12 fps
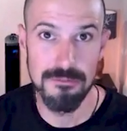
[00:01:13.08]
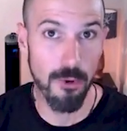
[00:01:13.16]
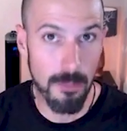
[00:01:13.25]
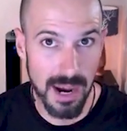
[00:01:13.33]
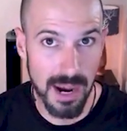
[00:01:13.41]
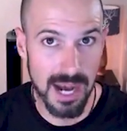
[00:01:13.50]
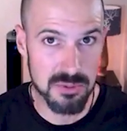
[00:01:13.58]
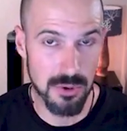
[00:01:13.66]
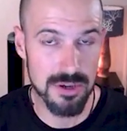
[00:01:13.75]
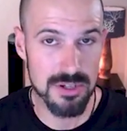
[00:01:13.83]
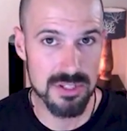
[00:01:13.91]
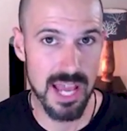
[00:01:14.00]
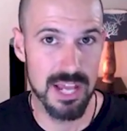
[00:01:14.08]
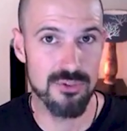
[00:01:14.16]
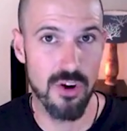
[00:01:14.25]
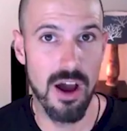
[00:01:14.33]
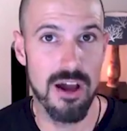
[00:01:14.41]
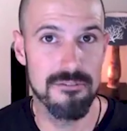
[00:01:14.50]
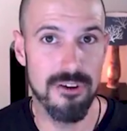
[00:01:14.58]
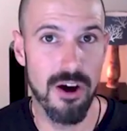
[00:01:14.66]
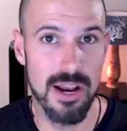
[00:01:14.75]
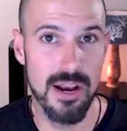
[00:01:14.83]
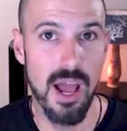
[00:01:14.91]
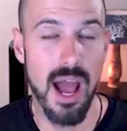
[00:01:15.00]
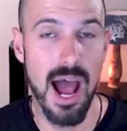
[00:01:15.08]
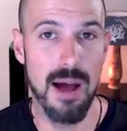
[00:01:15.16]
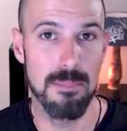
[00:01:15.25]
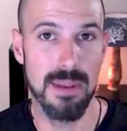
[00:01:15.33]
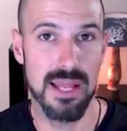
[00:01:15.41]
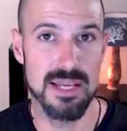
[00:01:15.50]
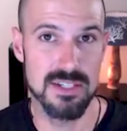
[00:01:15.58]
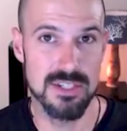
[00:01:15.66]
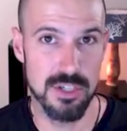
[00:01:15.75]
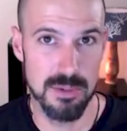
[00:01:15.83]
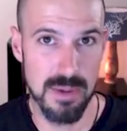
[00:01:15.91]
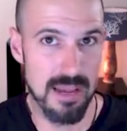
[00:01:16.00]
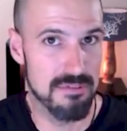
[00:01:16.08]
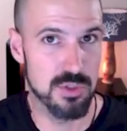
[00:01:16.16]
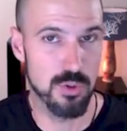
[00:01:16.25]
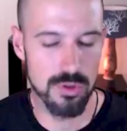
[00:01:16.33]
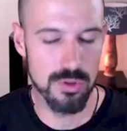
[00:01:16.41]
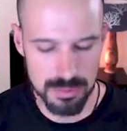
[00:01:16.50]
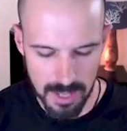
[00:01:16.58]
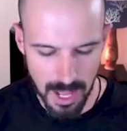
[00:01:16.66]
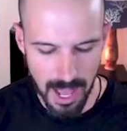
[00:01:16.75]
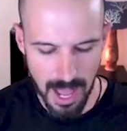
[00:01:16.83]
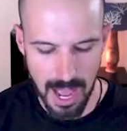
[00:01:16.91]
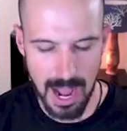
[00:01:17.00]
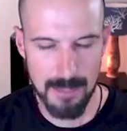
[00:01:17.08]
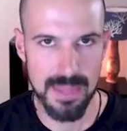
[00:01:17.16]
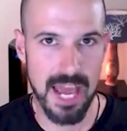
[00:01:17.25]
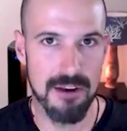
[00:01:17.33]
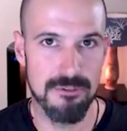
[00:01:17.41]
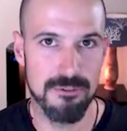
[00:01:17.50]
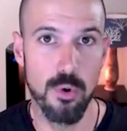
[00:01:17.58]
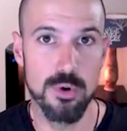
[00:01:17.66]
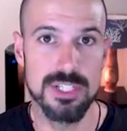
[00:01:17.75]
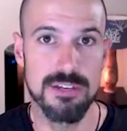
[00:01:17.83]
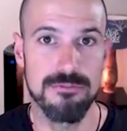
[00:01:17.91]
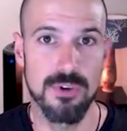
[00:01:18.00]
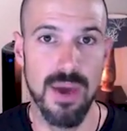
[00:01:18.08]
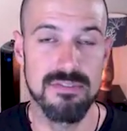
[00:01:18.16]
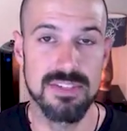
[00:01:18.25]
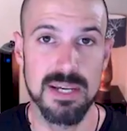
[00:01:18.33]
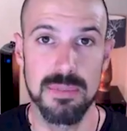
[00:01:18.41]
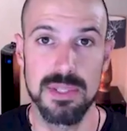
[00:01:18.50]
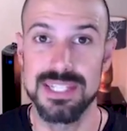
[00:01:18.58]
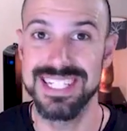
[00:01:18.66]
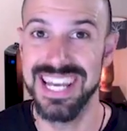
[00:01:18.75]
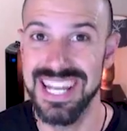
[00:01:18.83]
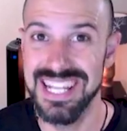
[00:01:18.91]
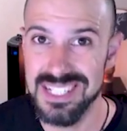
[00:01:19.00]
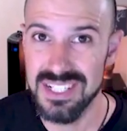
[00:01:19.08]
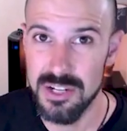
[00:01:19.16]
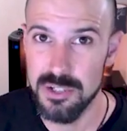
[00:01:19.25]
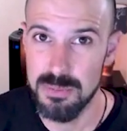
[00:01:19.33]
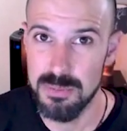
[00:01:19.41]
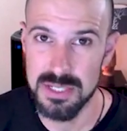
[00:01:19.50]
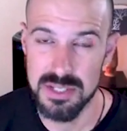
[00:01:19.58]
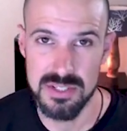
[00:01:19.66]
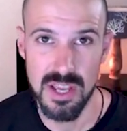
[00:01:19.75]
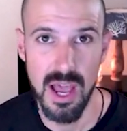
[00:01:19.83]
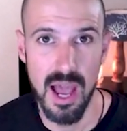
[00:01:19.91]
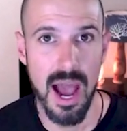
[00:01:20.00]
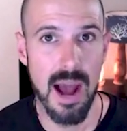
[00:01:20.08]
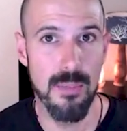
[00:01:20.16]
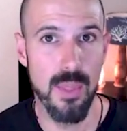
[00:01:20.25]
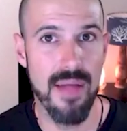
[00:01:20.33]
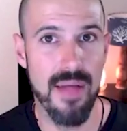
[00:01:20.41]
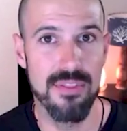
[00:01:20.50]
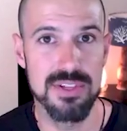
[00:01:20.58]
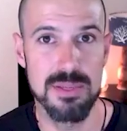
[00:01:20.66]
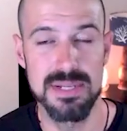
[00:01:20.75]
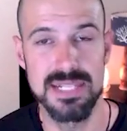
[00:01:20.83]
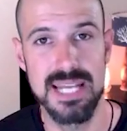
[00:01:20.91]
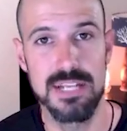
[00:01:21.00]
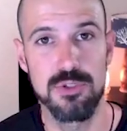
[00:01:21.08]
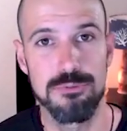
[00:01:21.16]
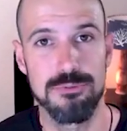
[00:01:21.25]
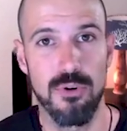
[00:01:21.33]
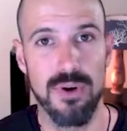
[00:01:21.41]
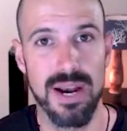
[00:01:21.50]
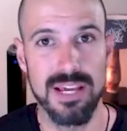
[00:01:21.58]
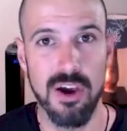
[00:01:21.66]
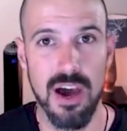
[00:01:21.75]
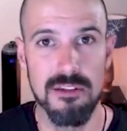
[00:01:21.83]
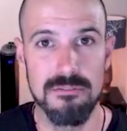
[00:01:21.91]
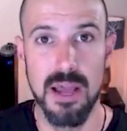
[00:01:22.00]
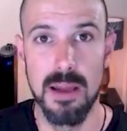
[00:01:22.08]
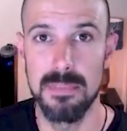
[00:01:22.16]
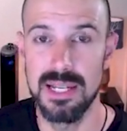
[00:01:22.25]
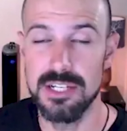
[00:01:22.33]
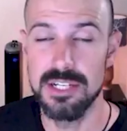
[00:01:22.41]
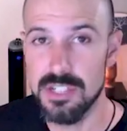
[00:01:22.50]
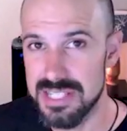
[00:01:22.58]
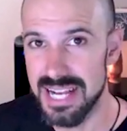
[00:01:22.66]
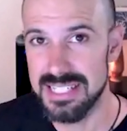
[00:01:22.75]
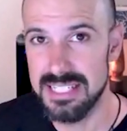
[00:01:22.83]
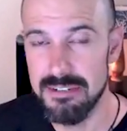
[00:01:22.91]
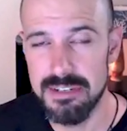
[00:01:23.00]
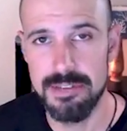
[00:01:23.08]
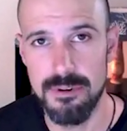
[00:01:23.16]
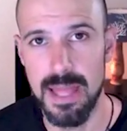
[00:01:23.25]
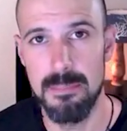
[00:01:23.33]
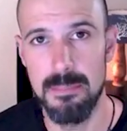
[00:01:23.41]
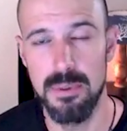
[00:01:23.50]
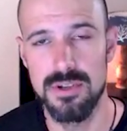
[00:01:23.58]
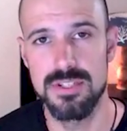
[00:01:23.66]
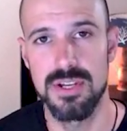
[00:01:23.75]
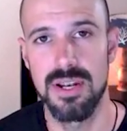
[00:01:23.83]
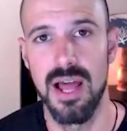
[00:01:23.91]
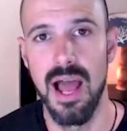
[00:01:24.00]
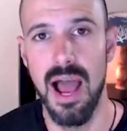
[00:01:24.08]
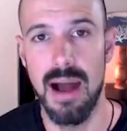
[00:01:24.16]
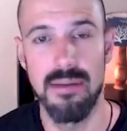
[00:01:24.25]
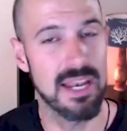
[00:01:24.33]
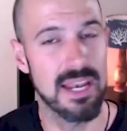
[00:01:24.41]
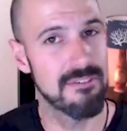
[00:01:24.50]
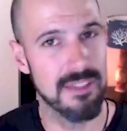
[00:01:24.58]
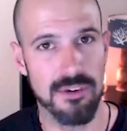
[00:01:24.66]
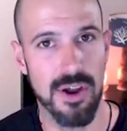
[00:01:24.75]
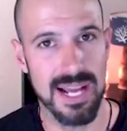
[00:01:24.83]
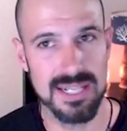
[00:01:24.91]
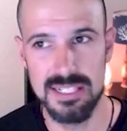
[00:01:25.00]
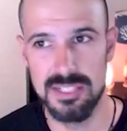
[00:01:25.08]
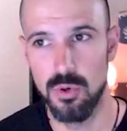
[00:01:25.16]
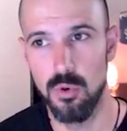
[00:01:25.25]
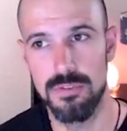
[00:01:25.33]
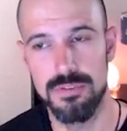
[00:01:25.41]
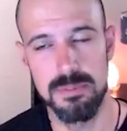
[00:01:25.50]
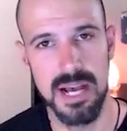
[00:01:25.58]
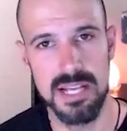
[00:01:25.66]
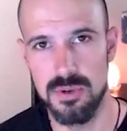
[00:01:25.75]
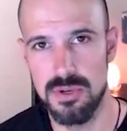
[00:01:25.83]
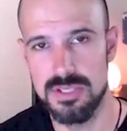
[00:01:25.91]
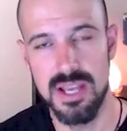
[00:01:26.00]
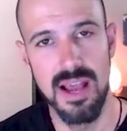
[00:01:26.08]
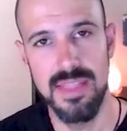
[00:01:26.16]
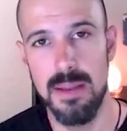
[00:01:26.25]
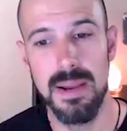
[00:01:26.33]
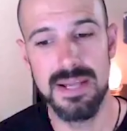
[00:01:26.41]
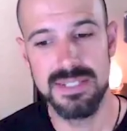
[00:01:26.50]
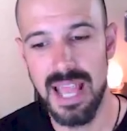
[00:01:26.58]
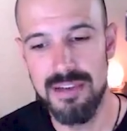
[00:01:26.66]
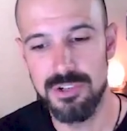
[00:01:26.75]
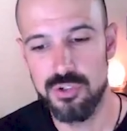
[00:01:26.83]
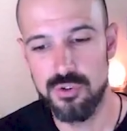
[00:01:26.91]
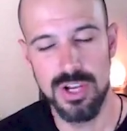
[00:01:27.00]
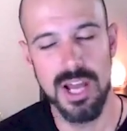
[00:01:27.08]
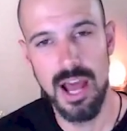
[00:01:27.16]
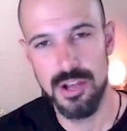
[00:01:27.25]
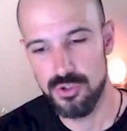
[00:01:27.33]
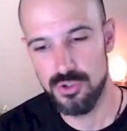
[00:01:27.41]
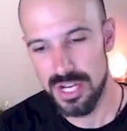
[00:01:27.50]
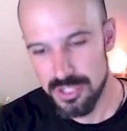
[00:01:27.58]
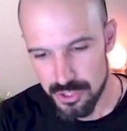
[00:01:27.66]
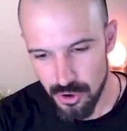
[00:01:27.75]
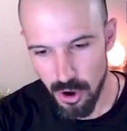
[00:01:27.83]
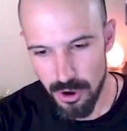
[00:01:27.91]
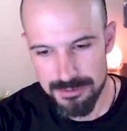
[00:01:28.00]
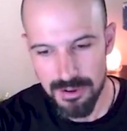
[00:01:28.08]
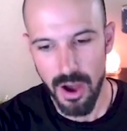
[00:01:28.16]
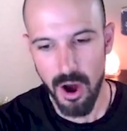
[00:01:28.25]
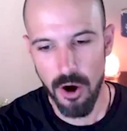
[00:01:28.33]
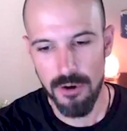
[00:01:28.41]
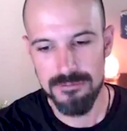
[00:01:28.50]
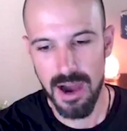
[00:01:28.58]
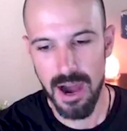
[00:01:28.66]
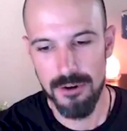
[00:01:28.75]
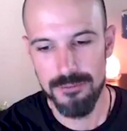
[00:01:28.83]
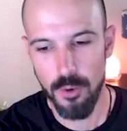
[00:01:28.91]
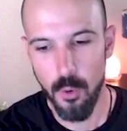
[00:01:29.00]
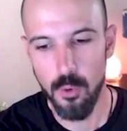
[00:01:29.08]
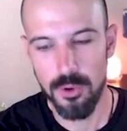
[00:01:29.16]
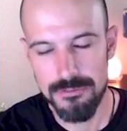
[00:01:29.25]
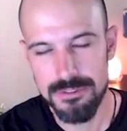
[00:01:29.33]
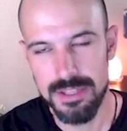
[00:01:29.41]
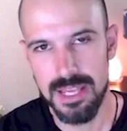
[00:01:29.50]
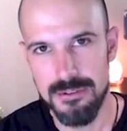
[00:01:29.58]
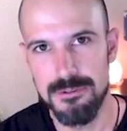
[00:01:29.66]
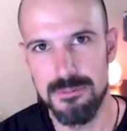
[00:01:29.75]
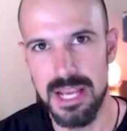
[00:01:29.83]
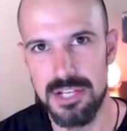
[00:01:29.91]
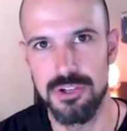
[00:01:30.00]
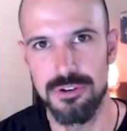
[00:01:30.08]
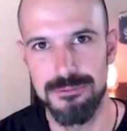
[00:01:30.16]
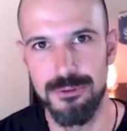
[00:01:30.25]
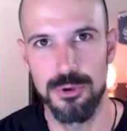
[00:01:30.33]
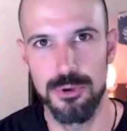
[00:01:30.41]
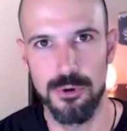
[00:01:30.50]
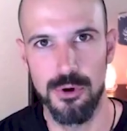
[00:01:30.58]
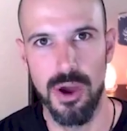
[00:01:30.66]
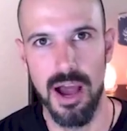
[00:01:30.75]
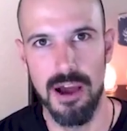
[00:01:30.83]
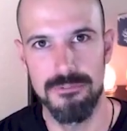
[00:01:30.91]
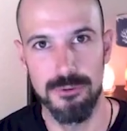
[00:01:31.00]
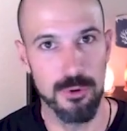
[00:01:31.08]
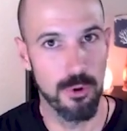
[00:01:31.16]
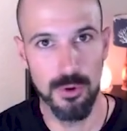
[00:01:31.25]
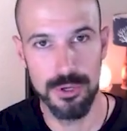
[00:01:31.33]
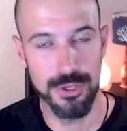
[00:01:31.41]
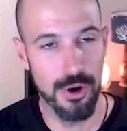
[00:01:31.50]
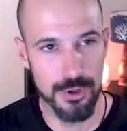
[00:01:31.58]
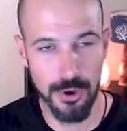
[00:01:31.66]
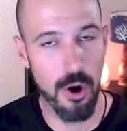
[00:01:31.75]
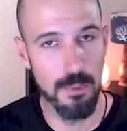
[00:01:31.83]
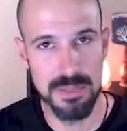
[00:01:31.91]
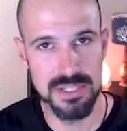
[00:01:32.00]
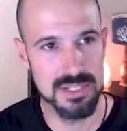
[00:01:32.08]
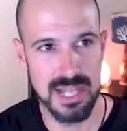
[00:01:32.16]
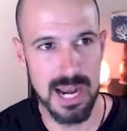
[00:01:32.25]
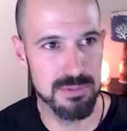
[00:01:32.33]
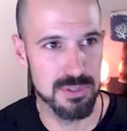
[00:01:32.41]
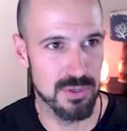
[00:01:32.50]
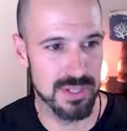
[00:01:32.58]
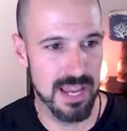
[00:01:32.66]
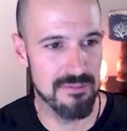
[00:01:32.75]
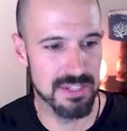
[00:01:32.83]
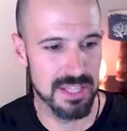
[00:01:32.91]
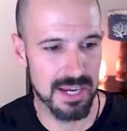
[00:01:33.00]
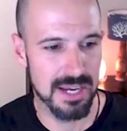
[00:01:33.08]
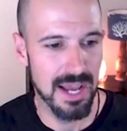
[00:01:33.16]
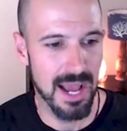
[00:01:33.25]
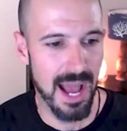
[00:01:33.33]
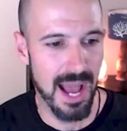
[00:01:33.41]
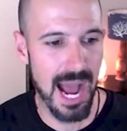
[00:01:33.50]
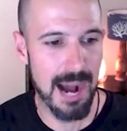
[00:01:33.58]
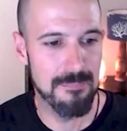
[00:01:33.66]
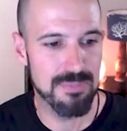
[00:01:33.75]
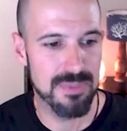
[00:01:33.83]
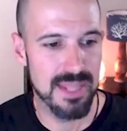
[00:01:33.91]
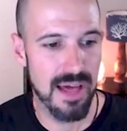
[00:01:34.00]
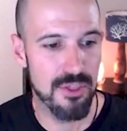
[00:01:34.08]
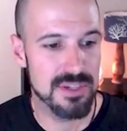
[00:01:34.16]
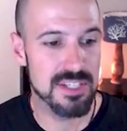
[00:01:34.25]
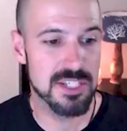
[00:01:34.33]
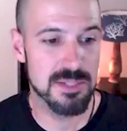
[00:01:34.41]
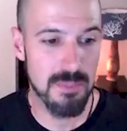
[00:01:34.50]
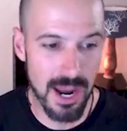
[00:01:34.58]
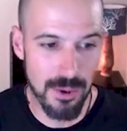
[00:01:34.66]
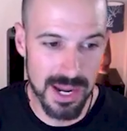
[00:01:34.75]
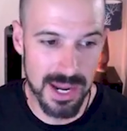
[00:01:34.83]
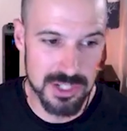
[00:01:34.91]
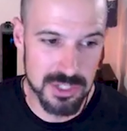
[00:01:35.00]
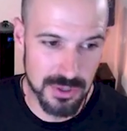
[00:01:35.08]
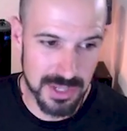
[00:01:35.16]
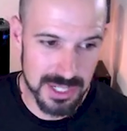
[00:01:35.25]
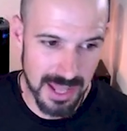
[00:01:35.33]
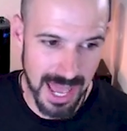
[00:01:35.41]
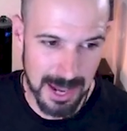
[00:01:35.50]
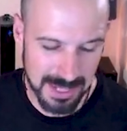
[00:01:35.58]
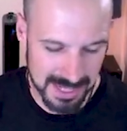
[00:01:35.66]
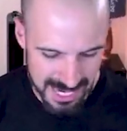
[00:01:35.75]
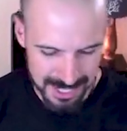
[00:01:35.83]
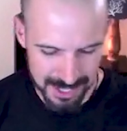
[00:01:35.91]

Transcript: for passwords and try and find uh, places that you may have stored them. Um, and of course, if you have someone that's inside your business um, and there's the potential for any kind of malicious activity from that person, uh, then if they've got access to all of your passwords, they basically have a, tre a treasure trove of, uh, of all of the information for your uh, for your you know your whole business and absolutely everything. Um, now there is a smarter way to do it, and I'm going to take